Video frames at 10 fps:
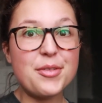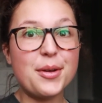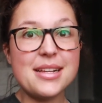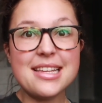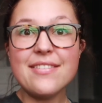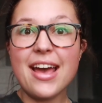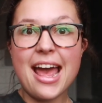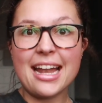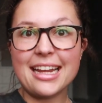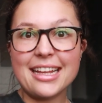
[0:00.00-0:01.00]
If you guys have
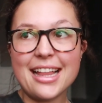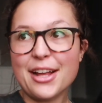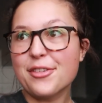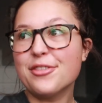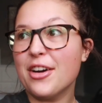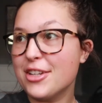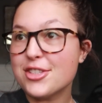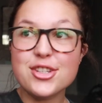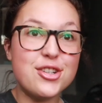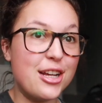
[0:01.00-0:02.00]
any like fun
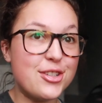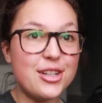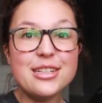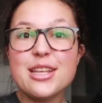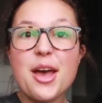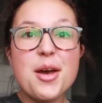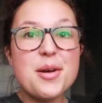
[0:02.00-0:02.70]
suggestions,